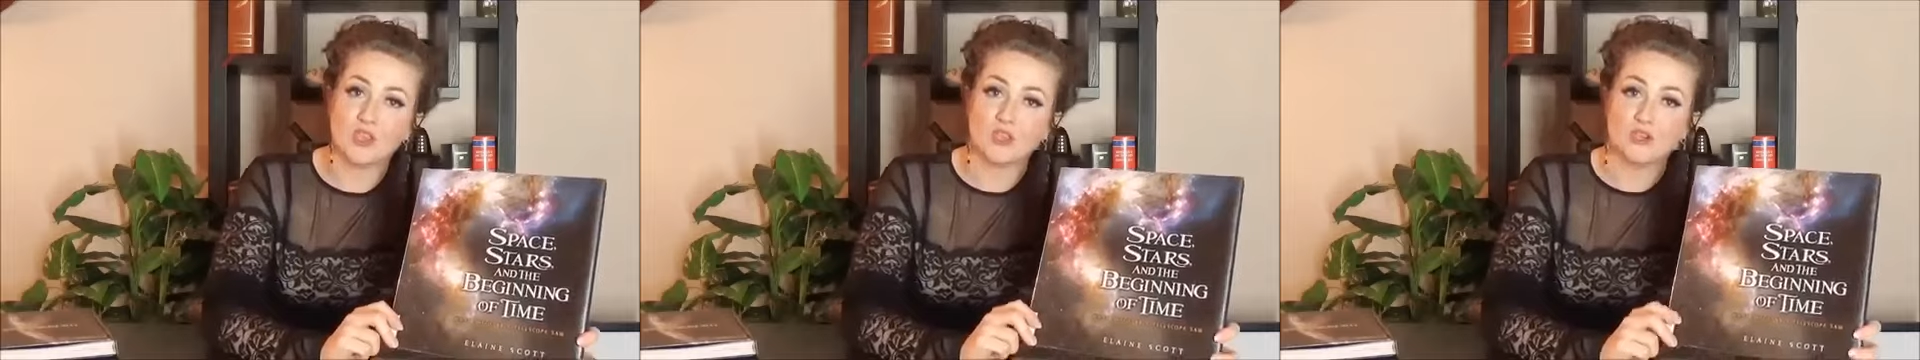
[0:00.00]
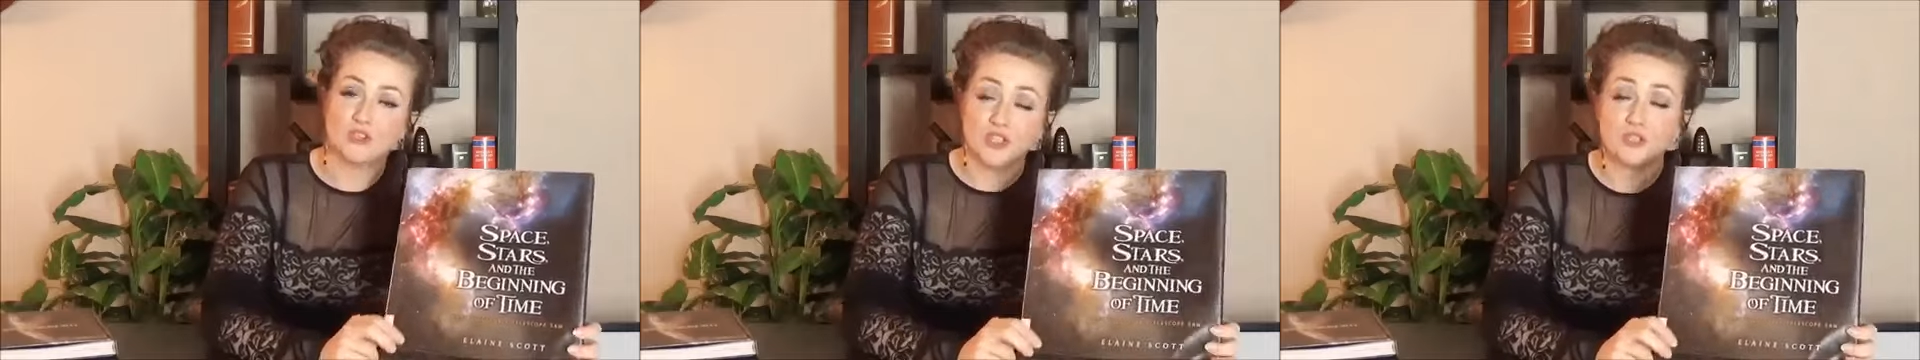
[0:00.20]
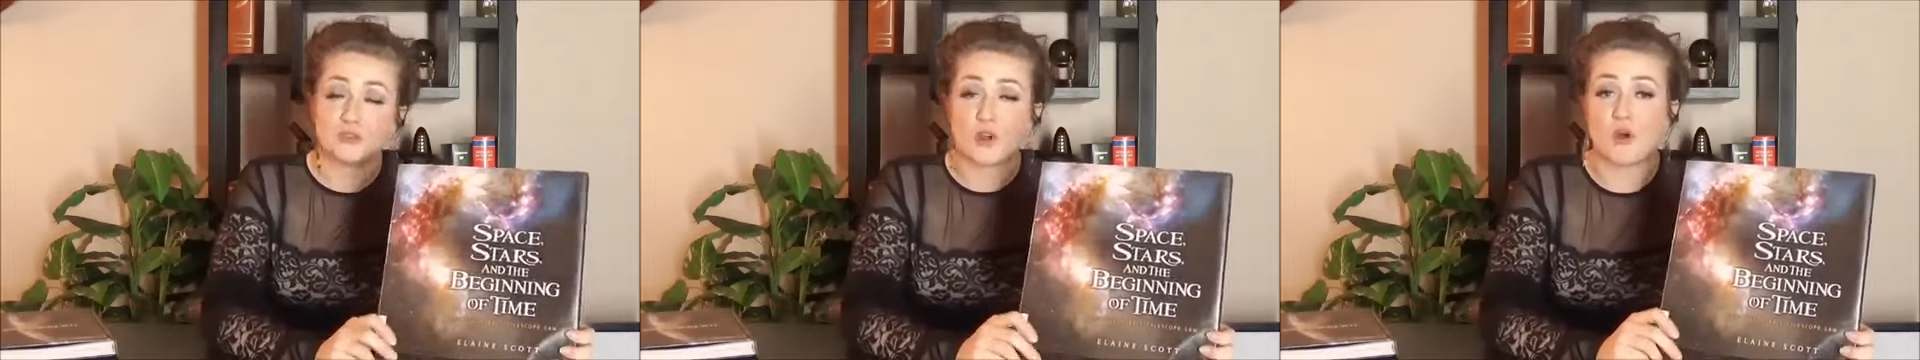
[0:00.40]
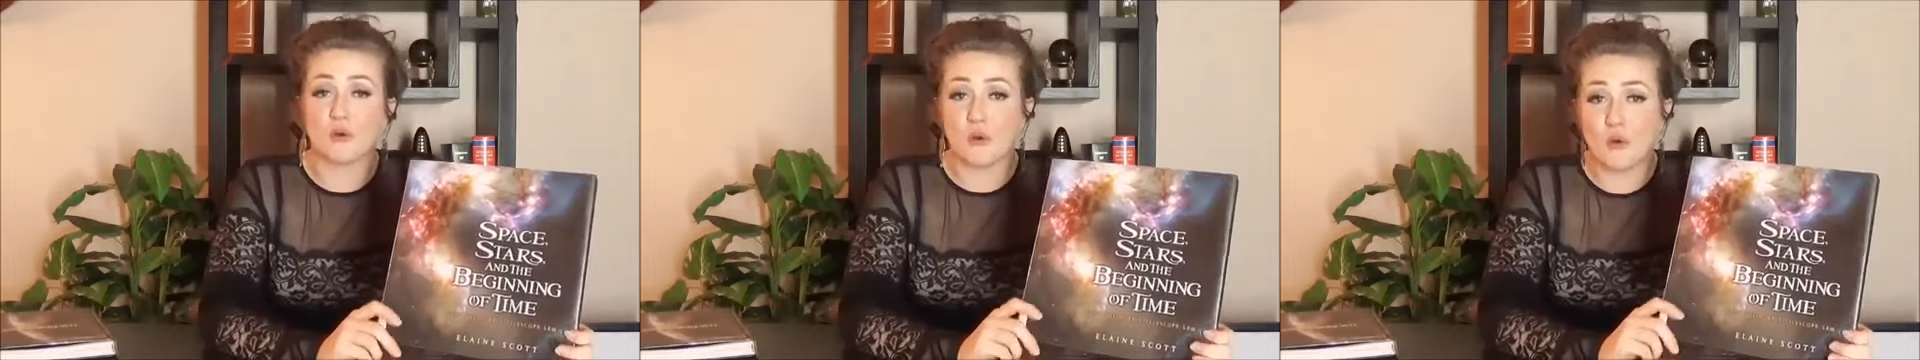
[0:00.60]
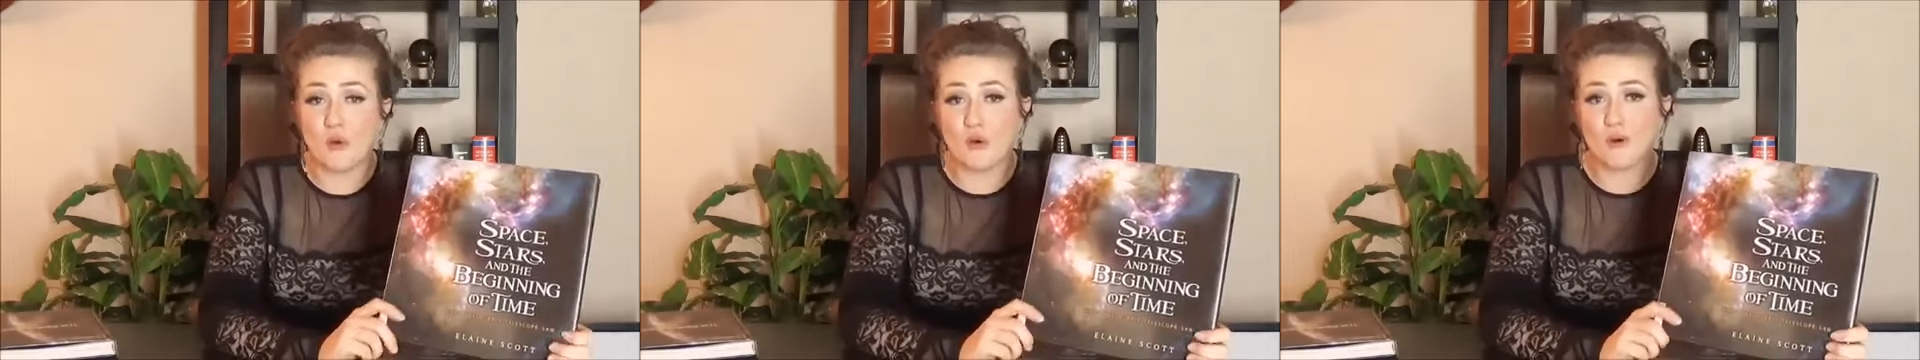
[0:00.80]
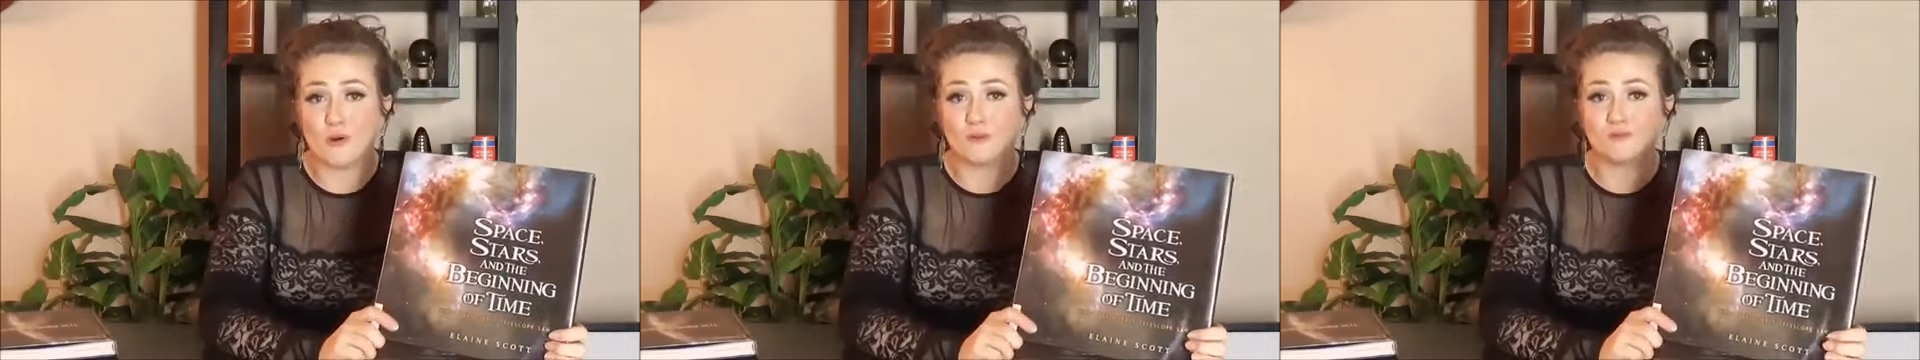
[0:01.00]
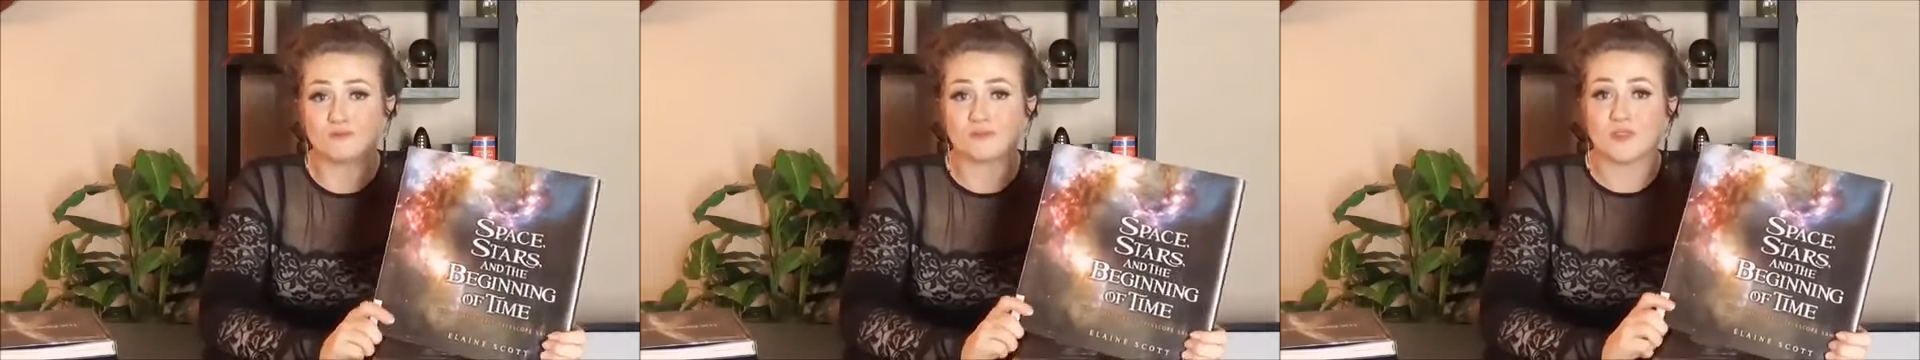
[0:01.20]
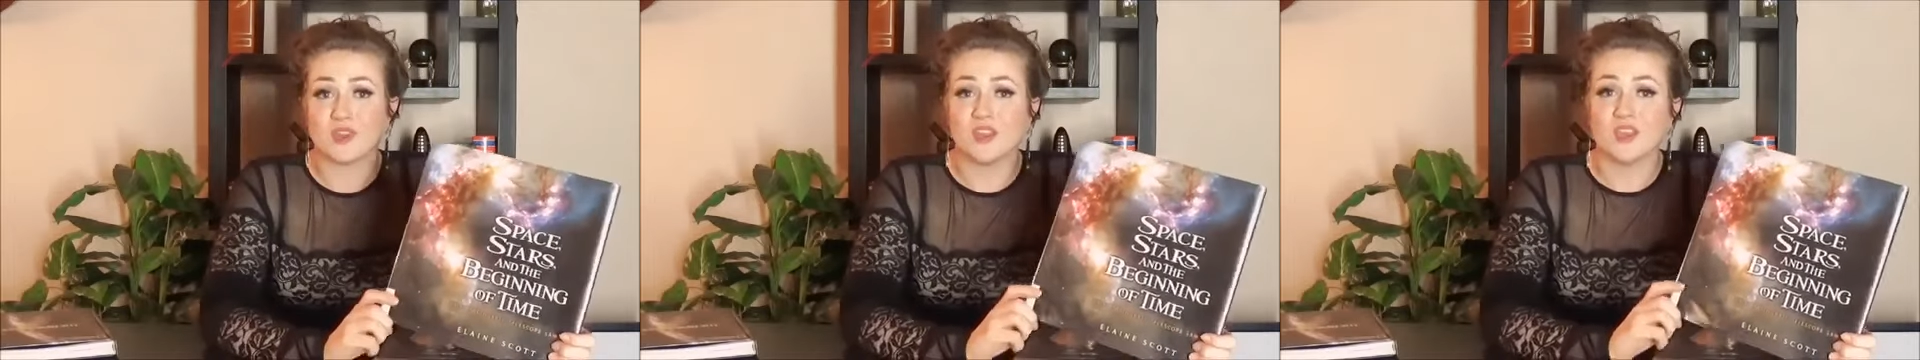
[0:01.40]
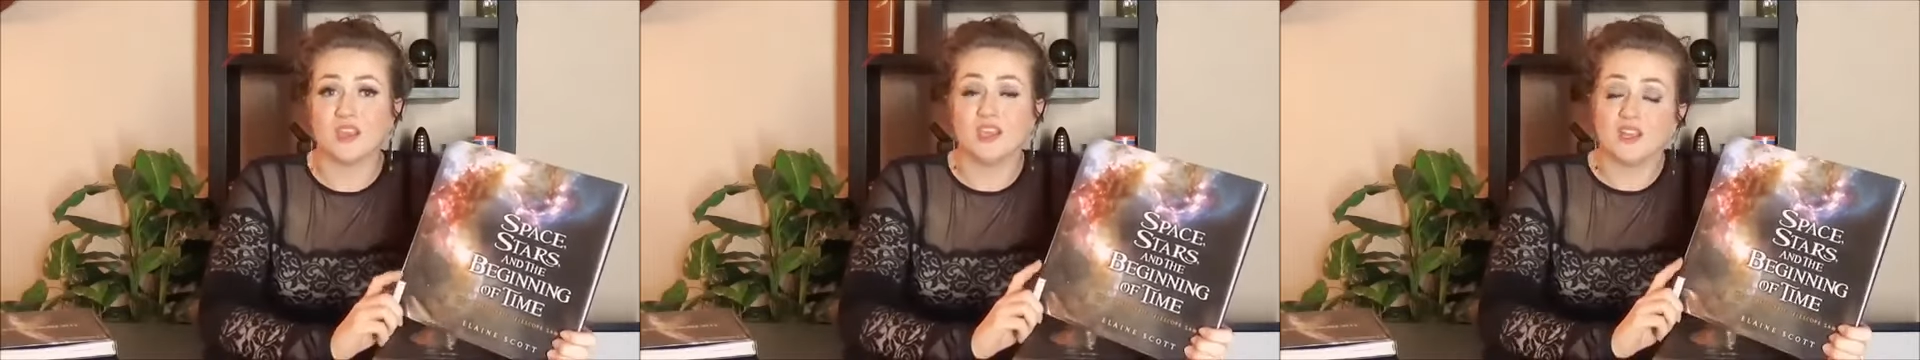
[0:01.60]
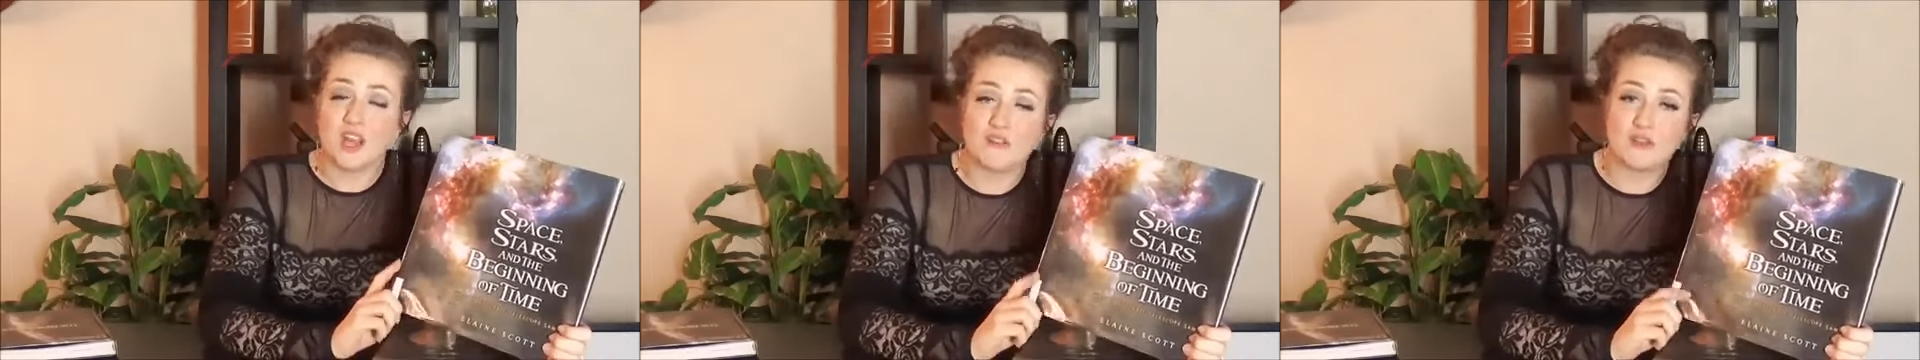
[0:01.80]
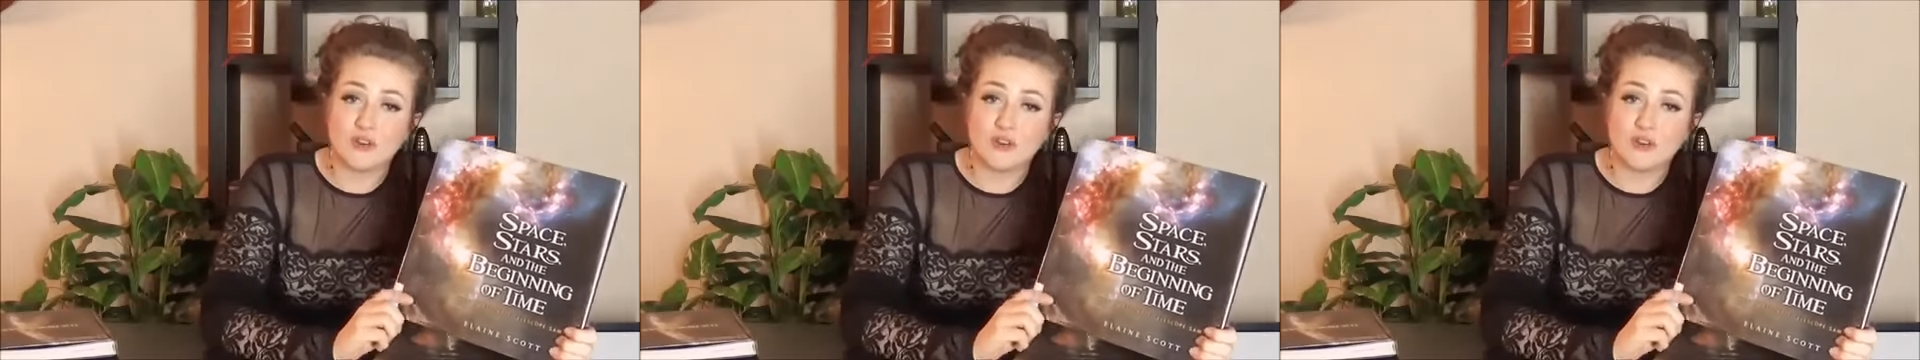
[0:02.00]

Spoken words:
She should crawl in a hole and cover